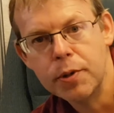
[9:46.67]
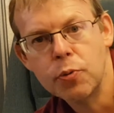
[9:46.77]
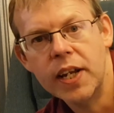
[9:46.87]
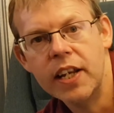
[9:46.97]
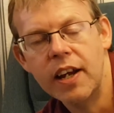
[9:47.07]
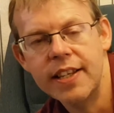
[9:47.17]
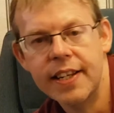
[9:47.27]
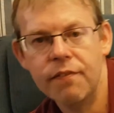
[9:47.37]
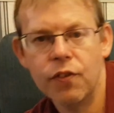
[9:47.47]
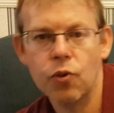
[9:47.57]
between
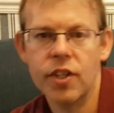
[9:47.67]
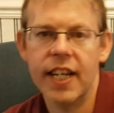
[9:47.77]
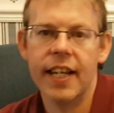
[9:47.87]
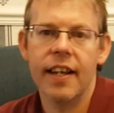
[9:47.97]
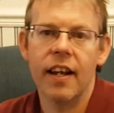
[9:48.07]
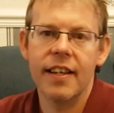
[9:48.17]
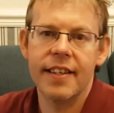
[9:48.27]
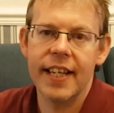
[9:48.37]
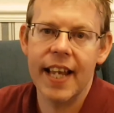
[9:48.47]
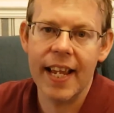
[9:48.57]
1914 and
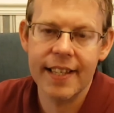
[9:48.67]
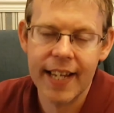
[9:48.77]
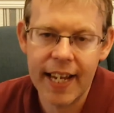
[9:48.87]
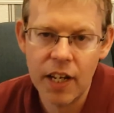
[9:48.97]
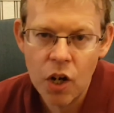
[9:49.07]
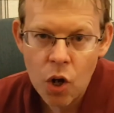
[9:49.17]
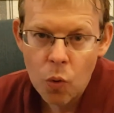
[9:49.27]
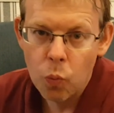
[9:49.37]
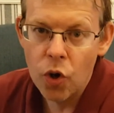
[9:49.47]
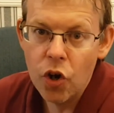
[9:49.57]
1918
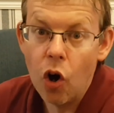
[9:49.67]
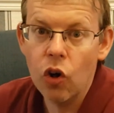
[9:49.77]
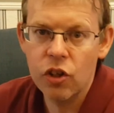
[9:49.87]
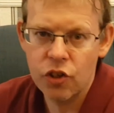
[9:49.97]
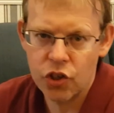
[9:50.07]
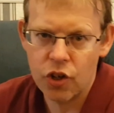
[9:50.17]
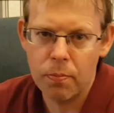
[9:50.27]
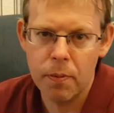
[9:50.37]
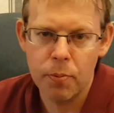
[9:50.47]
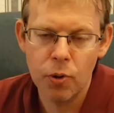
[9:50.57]
were not
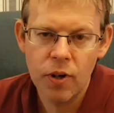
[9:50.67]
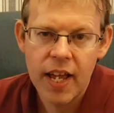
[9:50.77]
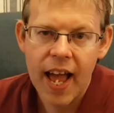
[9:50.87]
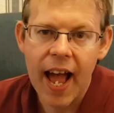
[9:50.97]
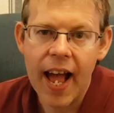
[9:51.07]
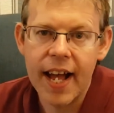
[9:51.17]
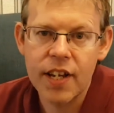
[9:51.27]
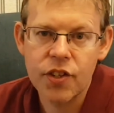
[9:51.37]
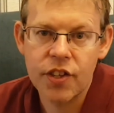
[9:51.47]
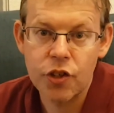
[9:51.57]
unstoppable,
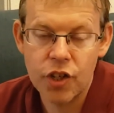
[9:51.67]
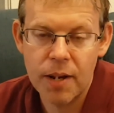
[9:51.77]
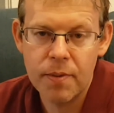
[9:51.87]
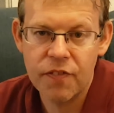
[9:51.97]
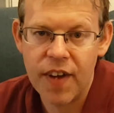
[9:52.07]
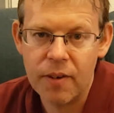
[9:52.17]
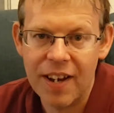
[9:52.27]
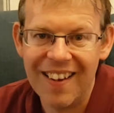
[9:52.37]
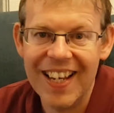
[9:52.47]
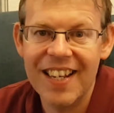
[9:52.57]
as the Germans found
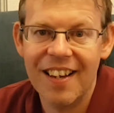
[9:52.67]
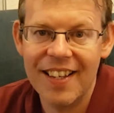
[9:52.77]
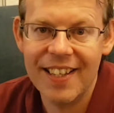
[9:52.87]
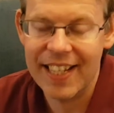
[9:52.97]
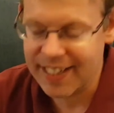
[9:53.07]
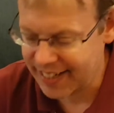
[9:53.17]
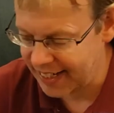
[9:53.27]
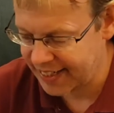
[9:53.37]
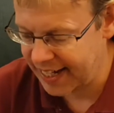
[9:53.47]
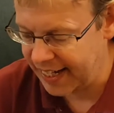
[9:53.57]
out in
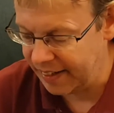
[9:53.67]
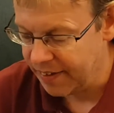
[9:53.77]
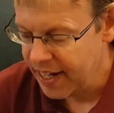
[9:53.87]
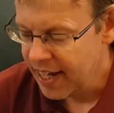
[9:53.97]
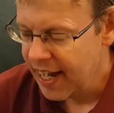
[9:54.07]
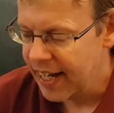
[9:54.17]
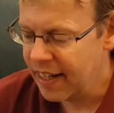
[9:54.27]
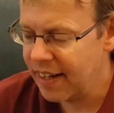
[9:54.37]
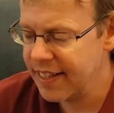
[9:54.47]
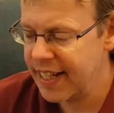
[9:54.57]
1916. In
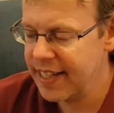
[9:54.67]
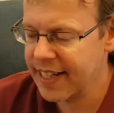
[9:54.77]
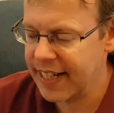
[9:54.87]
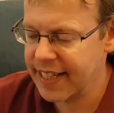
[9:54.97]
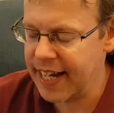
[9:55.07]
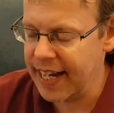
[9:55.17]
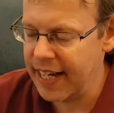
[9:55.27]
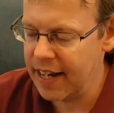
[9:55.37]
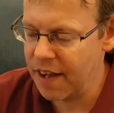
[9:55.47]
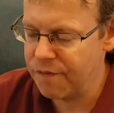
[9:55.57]

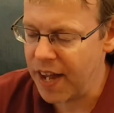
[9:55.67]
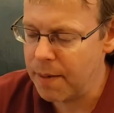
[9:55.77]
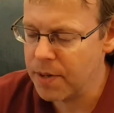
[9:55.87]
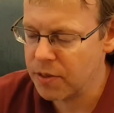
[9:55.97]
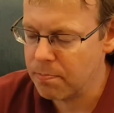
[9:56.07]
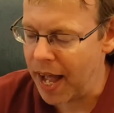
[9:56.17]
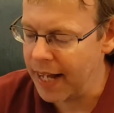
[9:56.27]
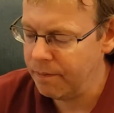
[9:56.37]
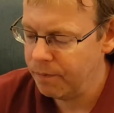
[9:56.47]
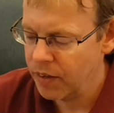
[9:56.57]
1916, a famous
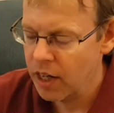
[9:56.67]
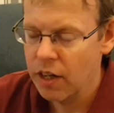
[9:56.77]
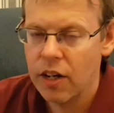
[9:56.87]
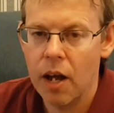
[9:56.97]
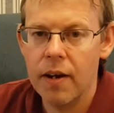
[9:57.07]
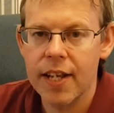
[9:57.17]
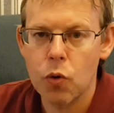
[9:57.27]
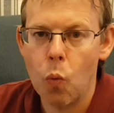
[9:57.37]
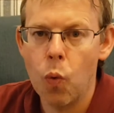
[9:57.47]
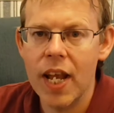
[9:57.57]
man known as
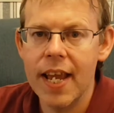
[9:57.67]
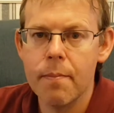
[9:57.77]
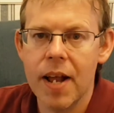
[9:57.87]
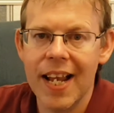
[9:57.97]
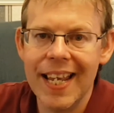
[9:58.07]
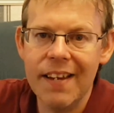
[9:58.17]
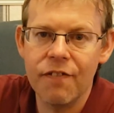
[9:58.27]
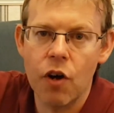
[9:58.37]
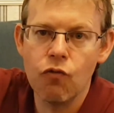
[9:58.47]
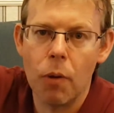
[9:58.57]
William
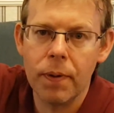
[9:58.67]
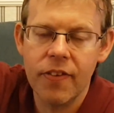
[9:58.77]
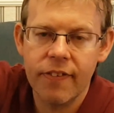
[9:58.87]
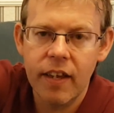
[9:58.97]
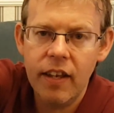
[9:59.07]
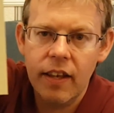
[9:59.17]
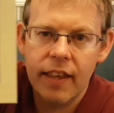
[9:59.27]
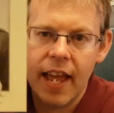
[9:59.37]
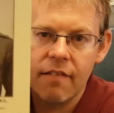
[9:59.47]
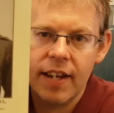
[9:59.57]
Leif Robinson,
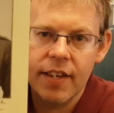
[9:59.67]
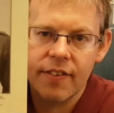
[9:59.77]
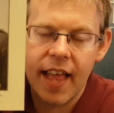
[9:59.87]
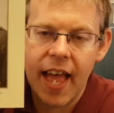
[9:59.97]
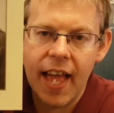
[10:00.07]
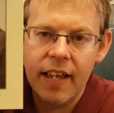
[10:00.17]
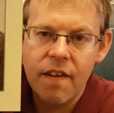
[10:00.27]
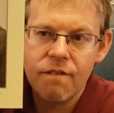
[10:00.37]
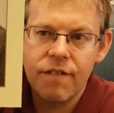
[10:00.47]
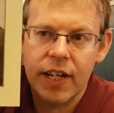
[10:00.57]
there he is there,
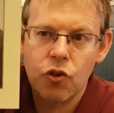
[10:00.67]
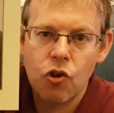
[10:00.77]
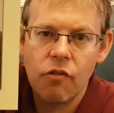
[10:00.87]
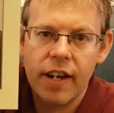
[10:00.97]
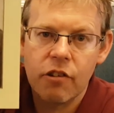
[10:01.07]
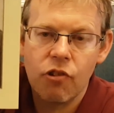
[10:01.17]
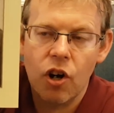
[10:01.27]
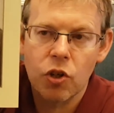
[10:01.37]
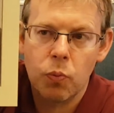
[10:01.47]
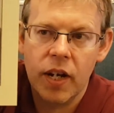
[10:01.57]
Victoria
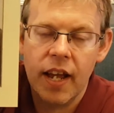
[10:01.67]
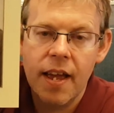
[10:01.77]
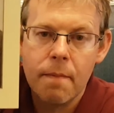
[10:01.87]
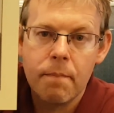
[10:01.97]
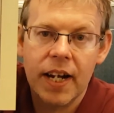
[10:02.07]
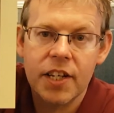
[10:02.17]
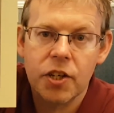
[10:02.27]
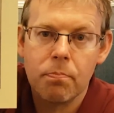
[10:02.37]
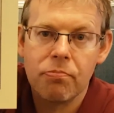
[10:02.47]
Cross winner, managed to